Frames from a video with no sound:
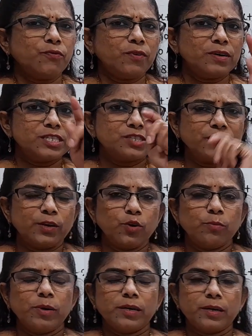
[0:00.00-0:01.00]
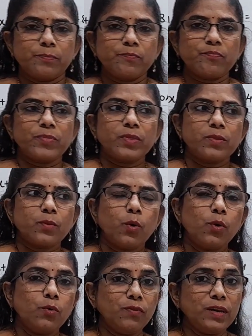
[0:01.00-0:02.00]
first valuable tip.
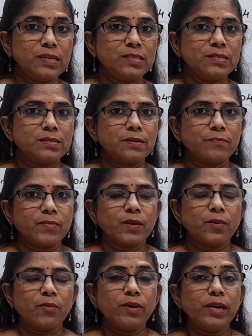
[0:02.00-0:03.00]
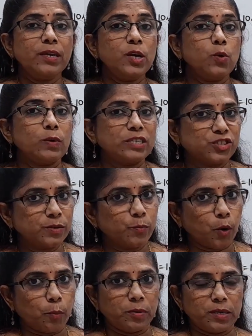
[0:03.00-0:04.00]
Always read the question
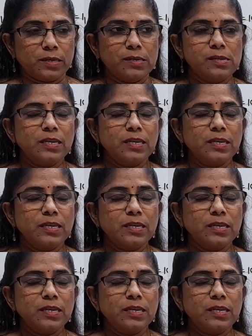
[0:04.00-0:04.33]
properly.